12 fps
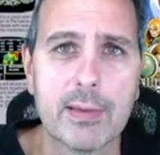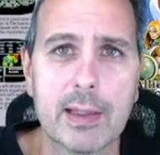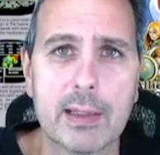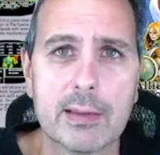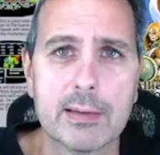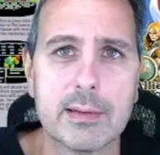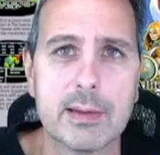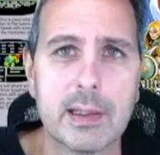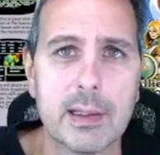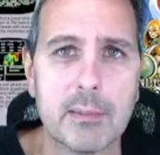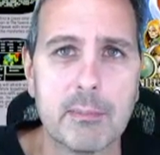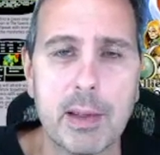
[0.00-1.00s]
then
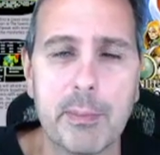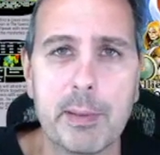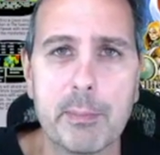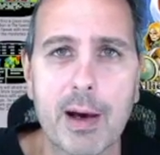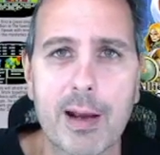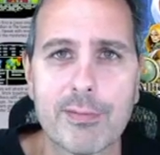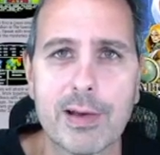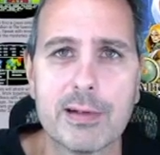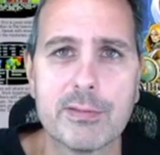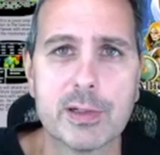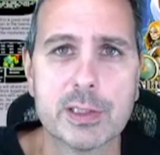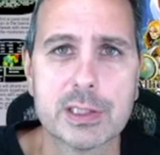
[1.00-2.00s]
maybe a
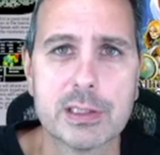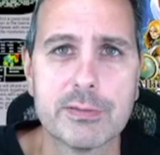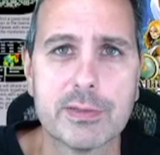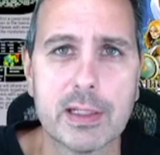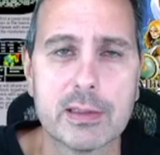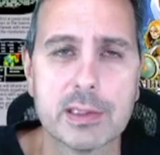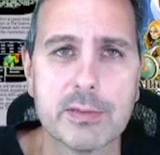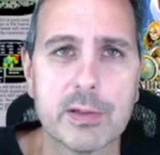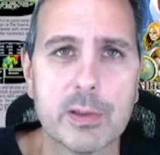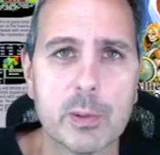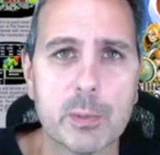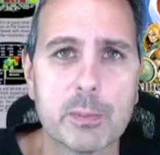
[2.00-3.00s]
modified version of Tales of the
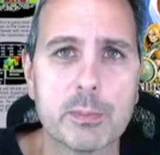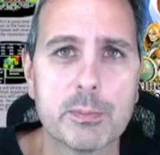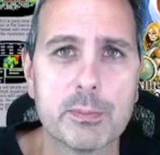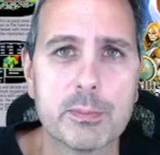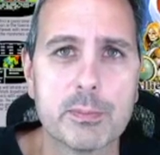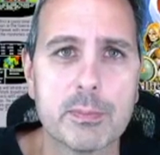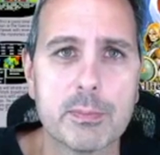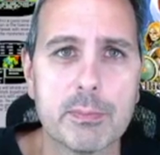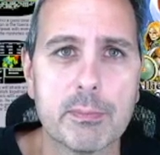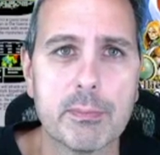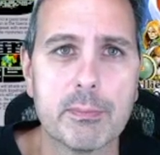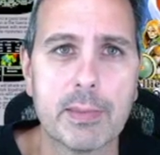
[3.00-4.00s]
Loop
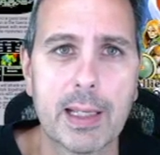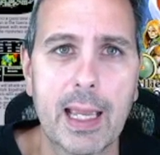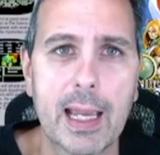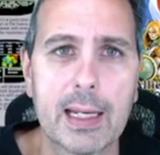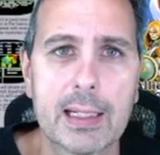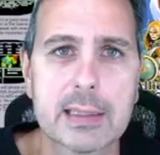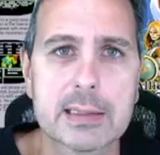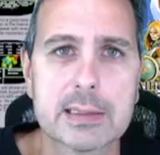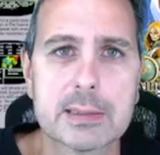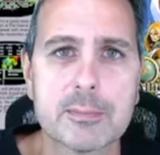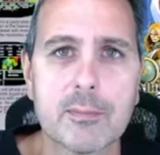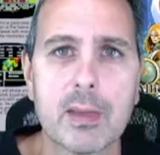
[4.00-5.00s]

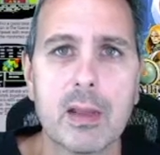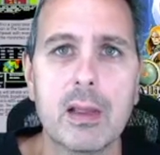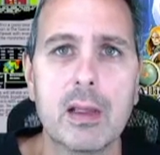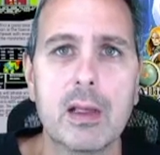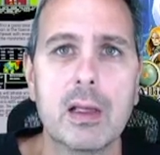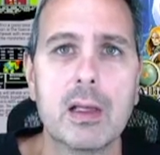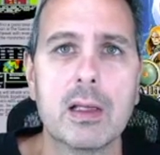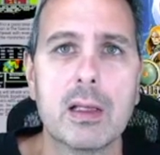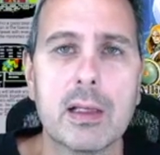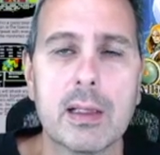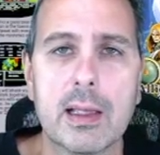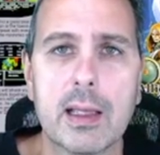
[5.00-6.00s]
mechanics,
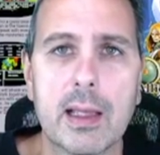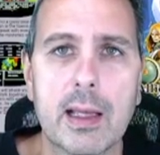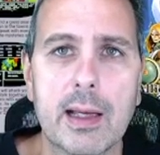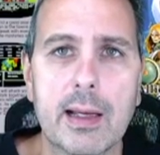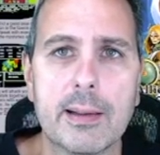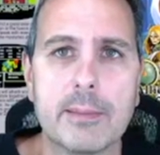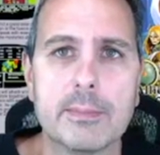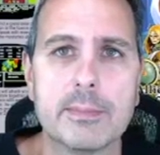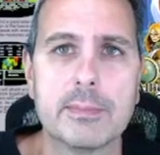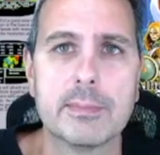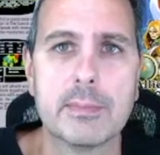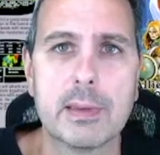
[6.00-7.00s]

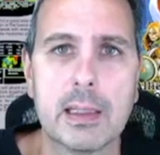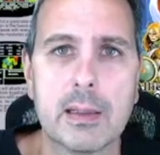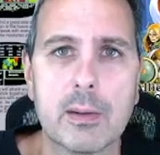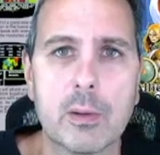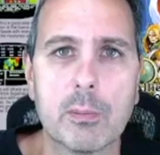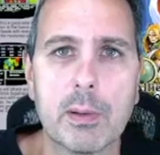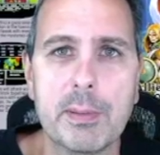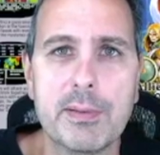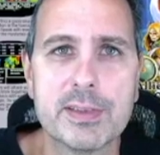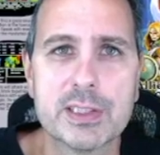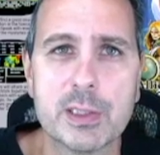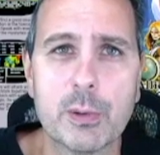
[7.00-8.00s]
um, or maybe
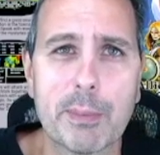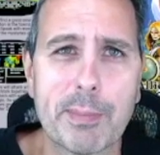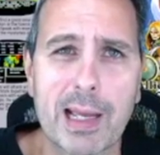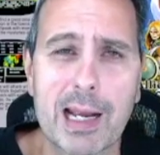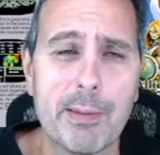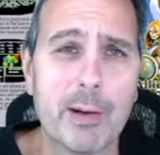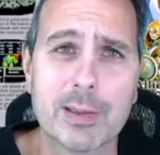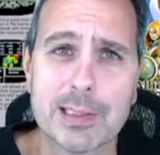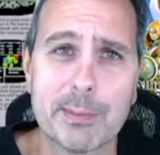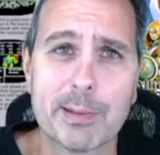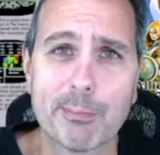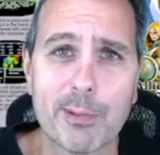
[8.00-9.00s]
even just do kind of my own because
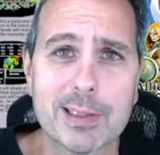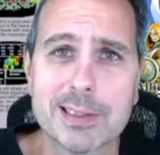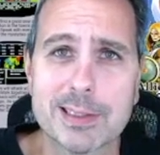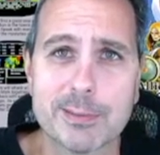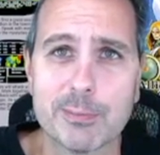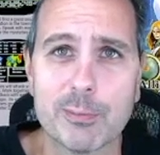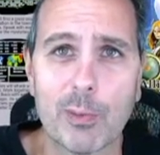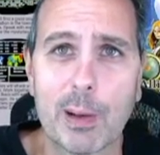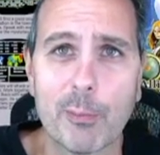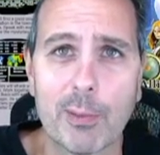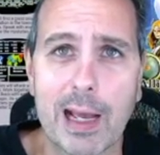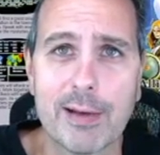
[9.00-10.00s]
I'm in the process of
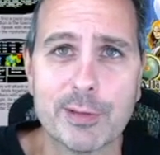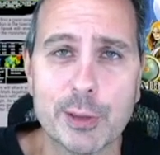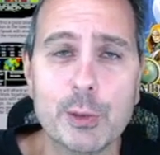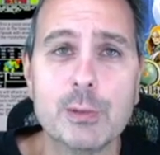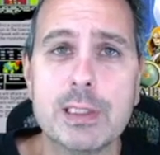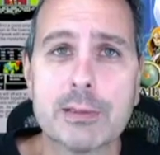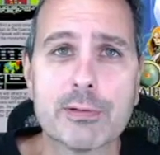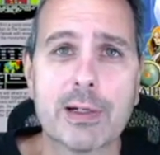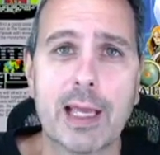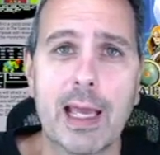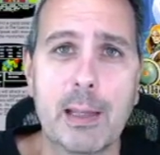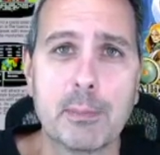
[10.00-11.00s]
I have two
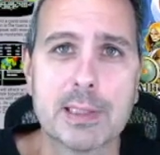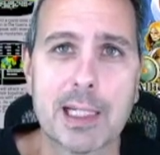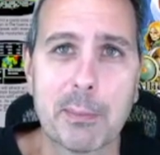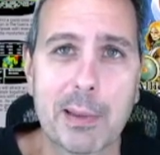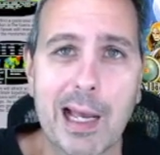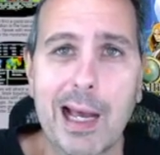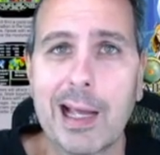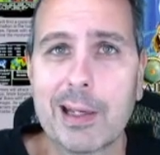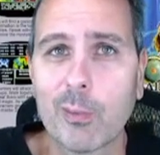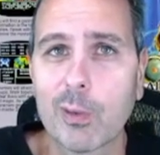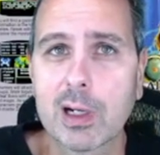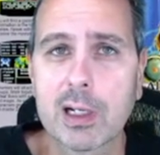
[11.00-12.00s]
different games that I'm kind
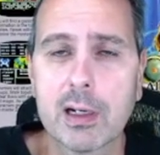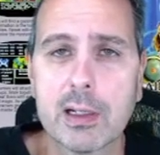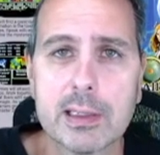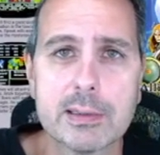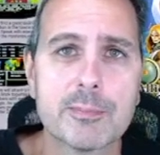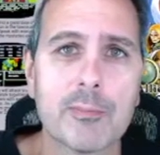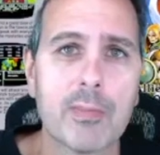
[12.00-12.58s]
of working on,